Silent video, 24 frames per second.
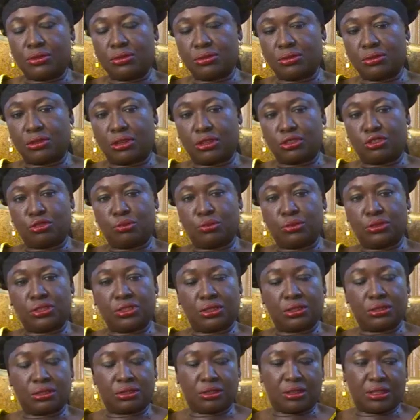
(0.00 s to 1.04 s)
to
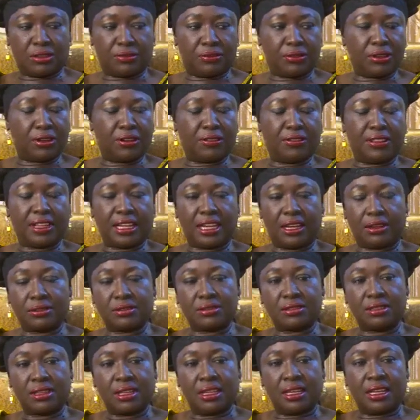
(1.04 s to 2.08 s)
contributions on the floor of the house,
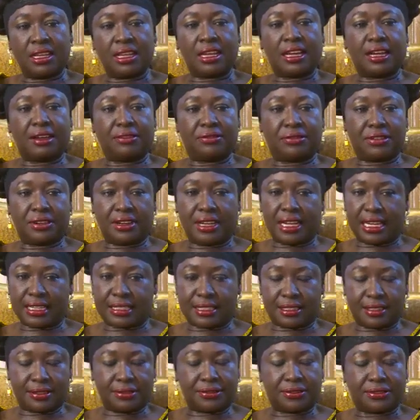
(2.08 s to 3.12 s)
I'm very
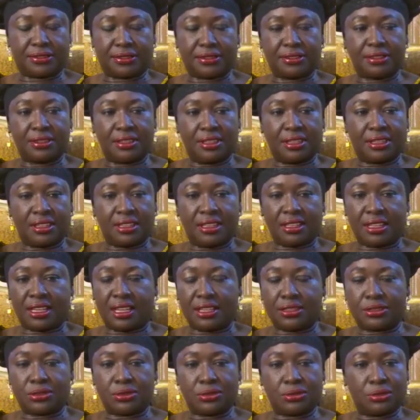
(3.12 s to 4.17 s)
active.
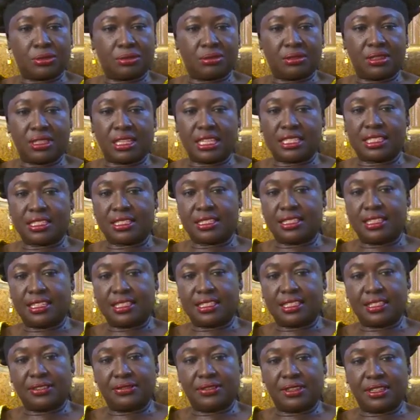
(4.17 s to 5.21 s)
And so
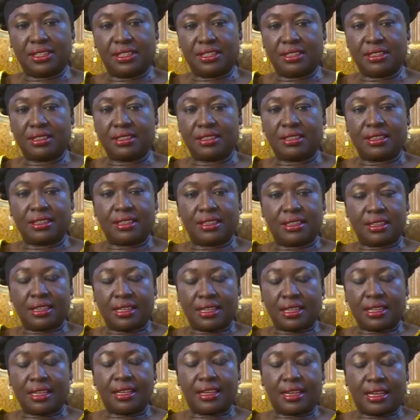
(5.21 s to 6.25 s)
legislatively,
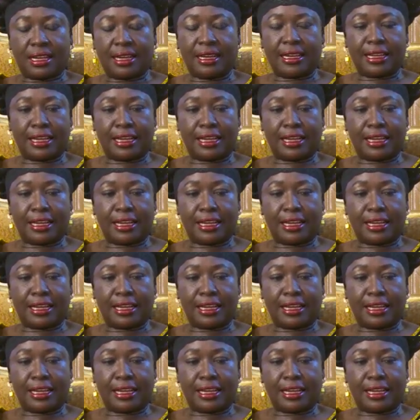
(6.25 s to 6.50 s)
I